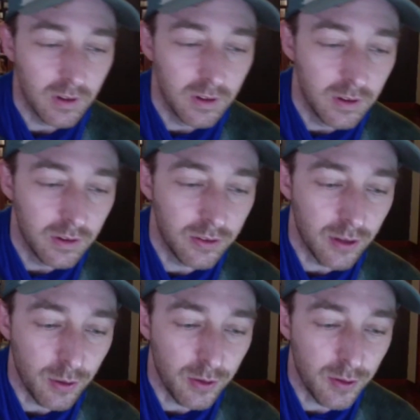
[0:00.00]
So
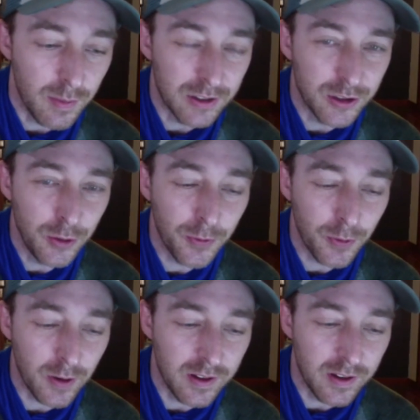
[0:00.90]
it's about two
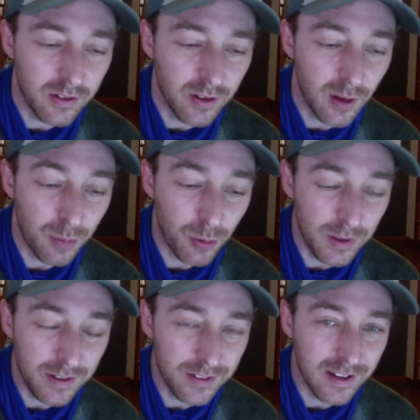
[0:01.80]
friends, a
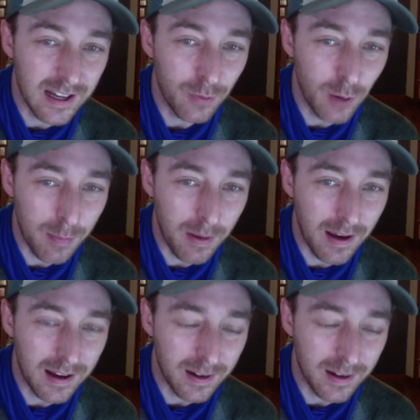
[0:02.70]
priest and a rabbi,